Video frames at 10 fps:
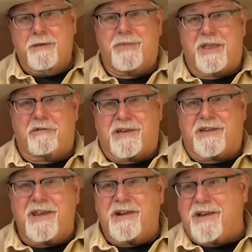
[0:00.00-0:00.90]
By the way,
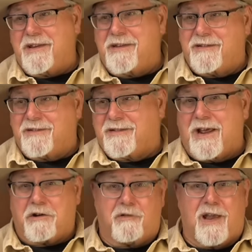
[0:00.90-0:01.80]
Kinney
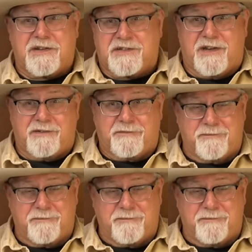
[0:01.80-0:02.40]
got arrested,